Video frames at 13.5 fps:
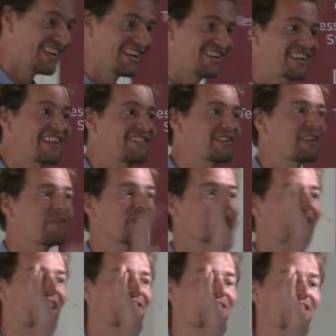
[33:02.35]
Okay, so the first
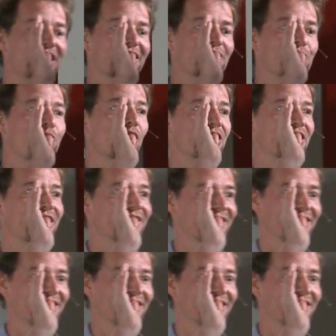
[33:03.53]
high score here is 40.